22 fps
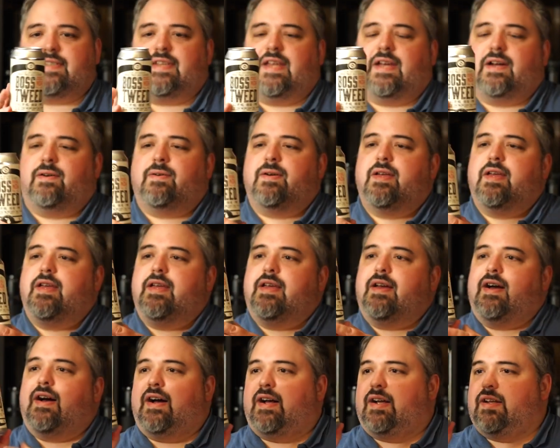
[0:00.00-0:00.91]
Now,
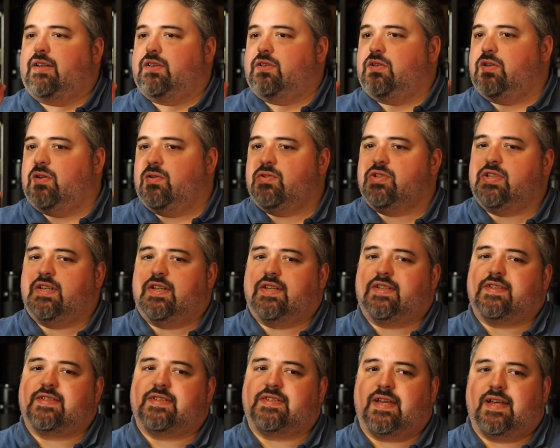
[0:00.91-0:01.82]

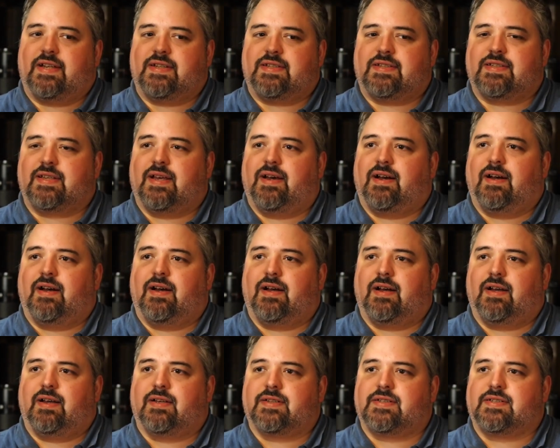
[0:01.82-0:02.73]
NoJinx sent
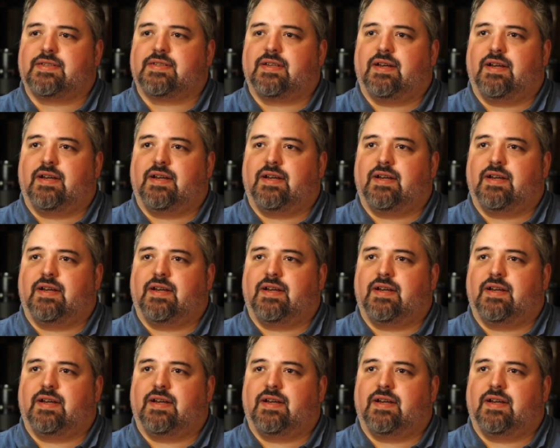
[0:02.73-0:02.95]
us